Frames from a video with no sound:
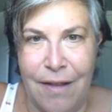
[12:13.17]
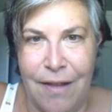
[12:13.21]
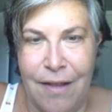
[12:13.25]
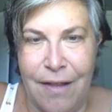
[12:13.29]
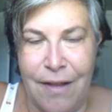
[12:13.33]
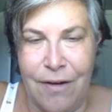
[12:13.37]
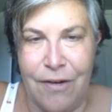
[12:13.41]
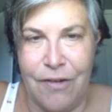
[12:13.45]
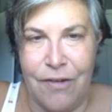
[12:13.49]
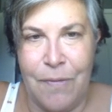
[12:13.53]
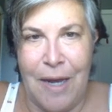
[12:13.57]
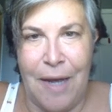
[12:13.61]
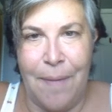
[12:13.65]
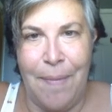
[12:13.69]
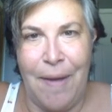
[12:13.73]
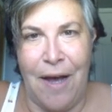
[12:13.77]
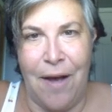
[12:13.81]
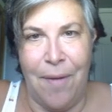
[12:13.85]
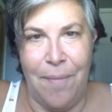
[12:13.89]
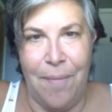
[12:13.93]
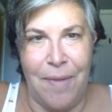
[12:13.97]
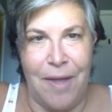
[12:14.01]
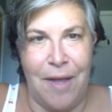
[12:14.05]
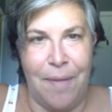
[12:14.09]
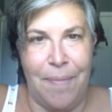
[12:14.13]
There's my
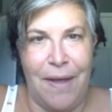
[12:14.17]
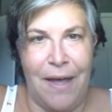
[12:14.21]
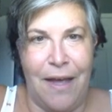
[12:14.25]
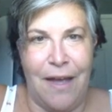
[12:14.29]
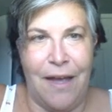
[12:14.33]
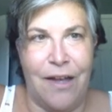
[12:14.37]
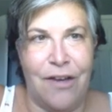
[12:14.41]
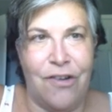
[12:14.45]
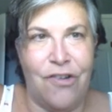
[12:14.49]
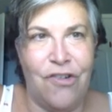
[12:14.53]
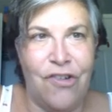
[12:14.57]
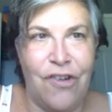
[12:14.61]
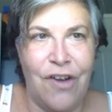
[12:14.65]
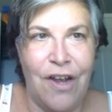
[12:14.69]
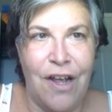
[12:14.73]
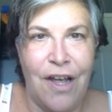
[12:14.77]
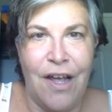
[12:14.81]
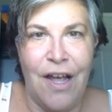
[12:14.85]
About Me page.